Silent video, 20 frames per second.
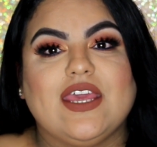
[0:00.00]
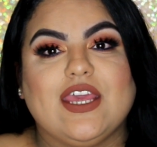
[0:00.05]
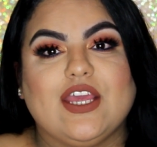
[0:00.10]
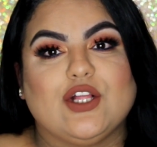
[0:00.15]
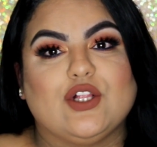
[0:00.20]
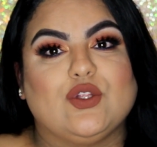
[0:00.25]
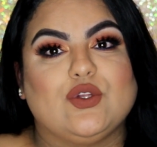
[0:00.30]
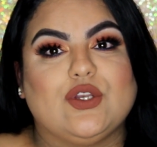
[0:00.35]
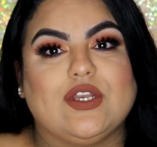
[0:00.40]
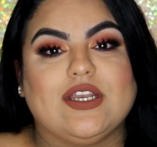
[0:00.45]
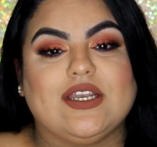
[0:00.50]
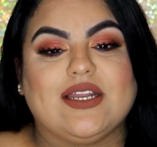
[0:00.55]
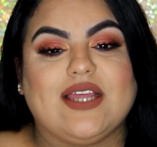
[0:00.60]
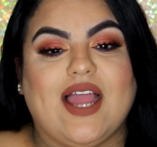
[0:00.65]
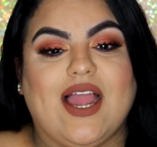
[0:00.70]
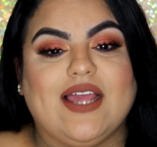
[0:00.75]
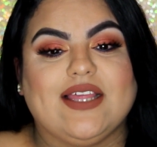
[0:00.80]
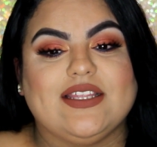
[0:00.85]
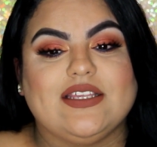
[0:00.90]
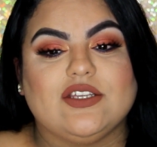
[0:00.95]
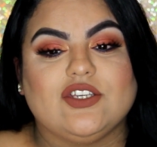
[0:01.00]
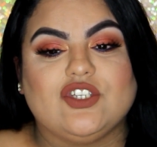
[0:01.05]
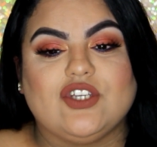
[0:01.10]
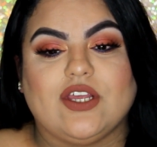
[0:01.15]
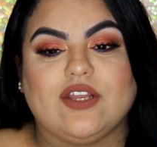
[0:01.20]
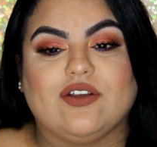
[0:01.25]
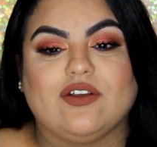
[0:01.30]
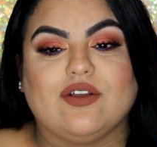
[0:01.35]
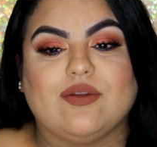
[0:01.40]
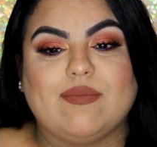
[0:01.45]
included Kylie
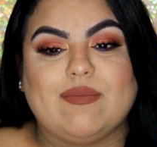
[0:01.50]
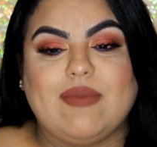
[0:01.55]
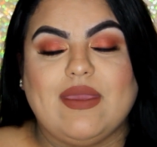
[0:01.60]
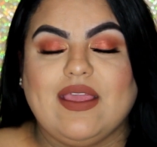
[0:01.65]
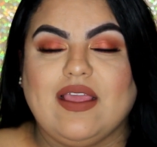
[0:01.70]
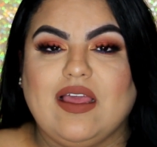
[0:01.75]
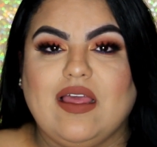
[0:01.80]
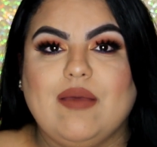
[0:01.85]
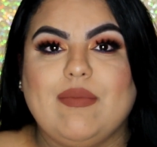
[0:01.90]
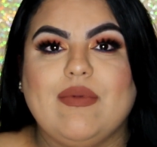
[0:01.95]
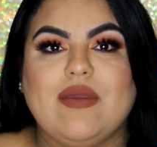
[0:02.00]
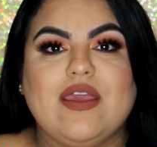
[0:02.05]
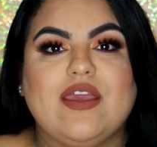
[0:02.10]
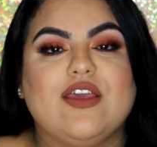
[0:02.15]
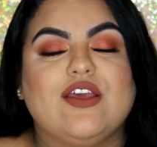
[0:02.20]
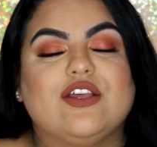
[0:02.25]
Jenner makeup.